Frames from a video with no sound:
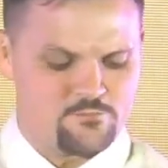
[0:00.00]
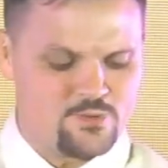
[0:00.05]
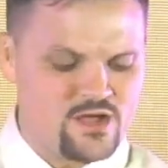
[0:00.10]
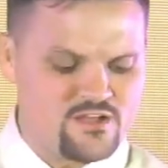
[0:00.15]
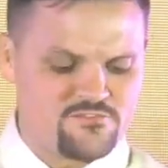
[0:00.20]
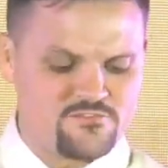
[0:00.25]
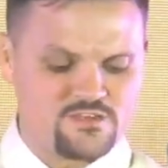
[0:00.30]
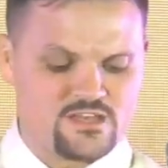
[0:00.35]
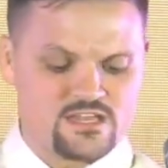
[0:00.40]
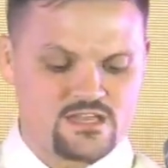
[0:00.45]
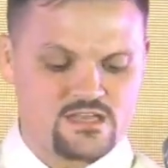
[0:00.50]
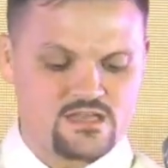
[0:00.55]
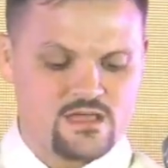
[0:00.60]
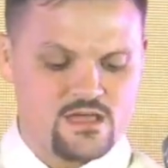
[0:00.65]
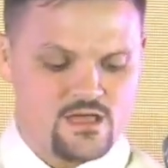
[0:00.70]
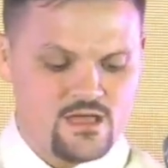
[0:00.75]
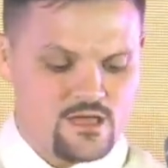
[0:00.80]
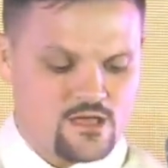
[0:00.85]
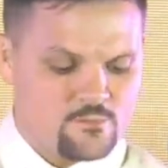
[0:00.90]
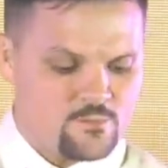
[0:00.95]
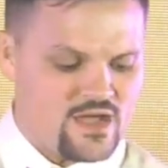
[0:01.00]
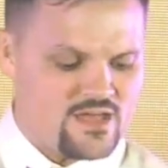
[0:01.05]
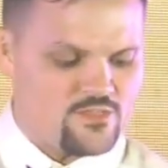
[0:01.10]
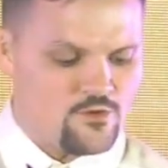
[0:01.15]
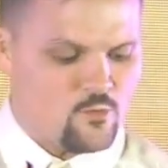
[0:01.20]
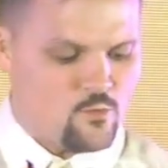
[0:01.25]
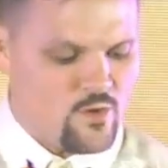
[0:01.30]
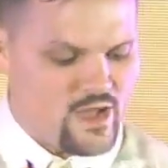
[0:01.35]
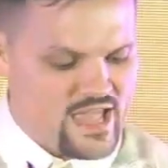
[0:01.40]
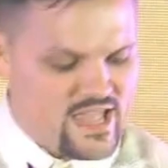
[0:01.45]
buffeted by the
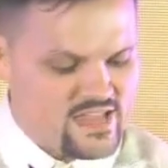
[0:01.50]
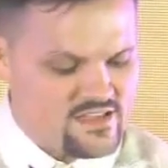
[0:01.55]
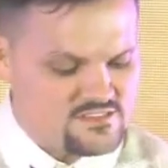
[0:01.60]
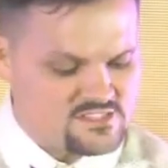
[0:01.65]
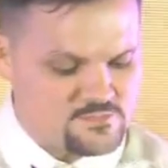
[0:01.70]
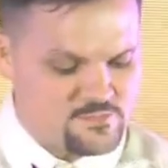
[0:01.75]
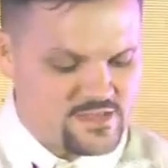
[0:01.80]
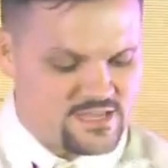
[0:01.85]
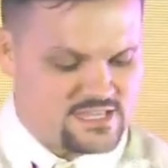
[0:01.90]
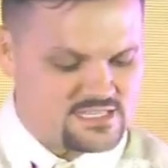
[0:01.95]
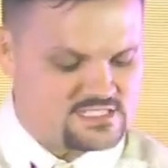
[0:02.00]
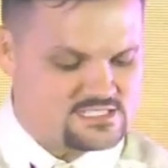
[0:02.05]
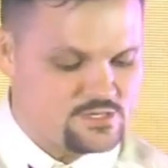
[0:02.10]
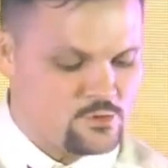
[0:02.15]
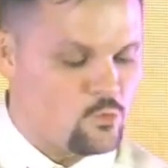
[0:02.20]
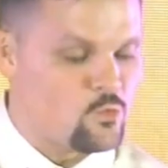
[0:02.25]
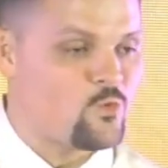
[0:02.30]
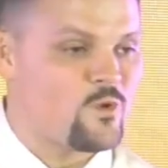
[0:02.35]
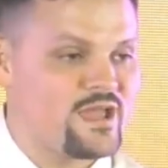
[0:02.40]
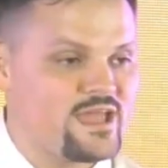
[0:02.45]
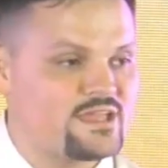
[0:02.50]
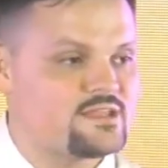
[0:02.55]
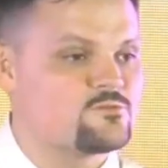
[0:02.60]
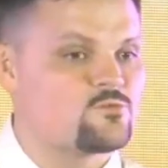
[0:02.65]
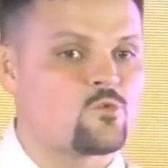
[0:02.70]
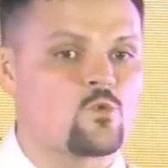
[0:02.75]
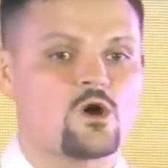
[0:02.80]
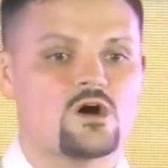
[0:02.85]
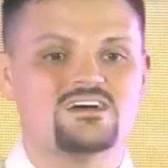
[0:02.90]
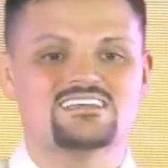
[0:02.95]
waves because the wind
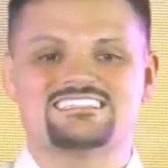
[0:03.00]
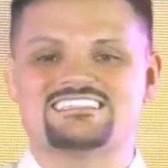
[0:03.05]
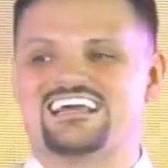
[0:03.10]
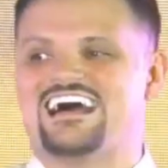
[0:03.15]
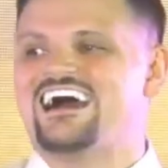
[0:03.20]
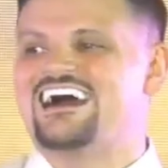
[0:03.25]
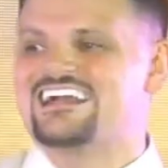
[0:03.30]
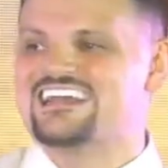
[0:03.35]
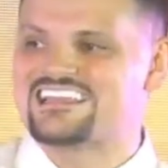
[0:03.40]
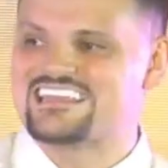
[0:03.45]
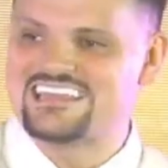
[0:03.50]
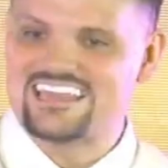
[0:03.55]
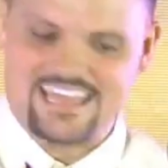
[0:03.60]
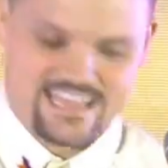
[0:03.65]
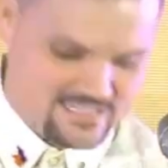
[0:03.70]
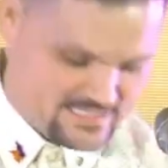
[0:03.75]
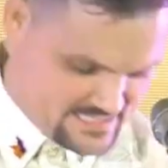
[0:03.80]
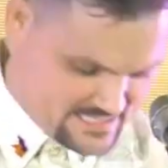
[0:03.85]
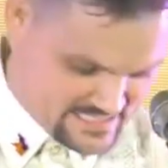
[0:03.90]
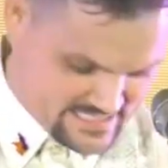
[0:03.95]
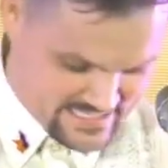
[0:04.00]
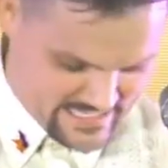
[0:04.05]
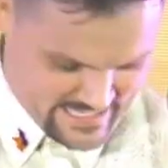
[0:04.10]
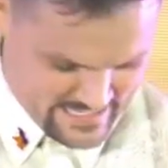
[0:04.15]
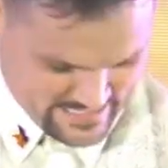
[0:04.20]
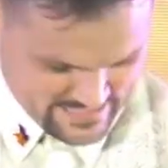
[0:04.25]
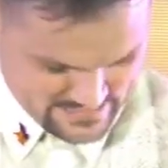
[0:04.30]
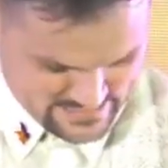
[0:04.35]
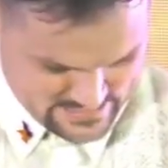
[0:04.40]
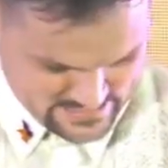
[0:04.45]
was against
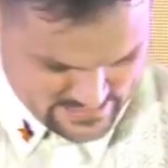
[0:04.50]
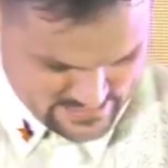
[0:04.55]
it.